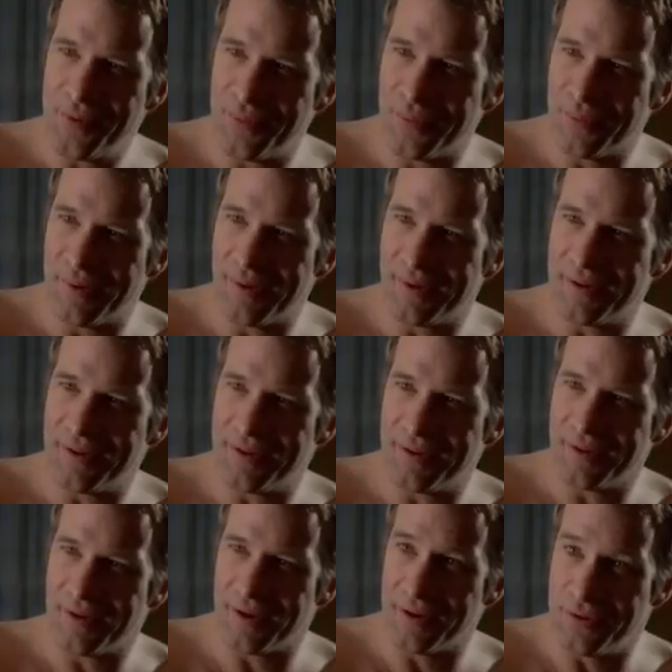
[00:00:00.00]
No, I,
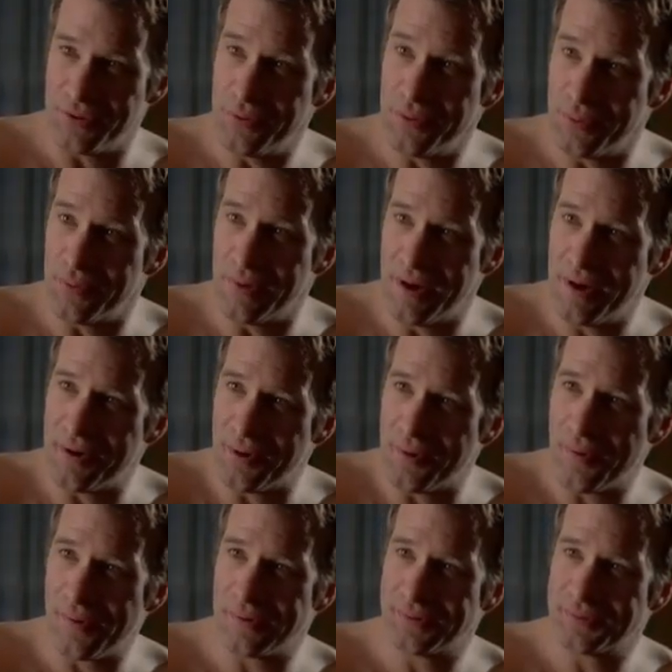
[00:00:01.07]
I do
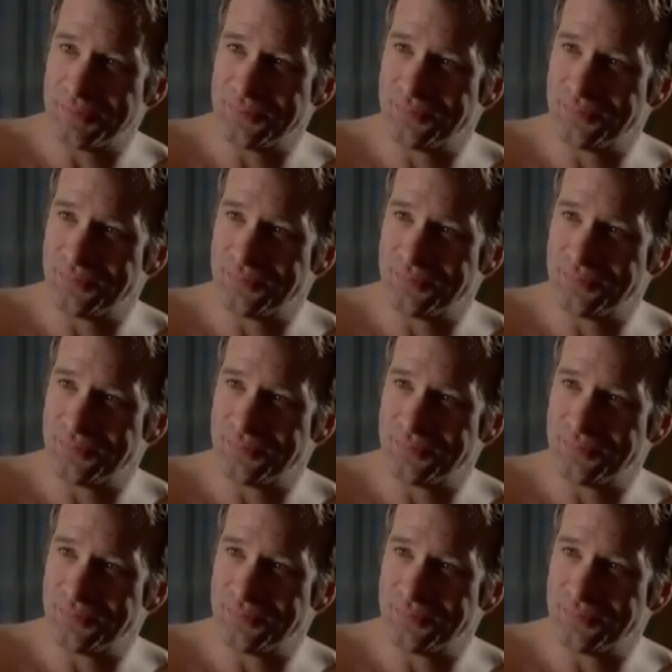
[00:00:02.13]
now.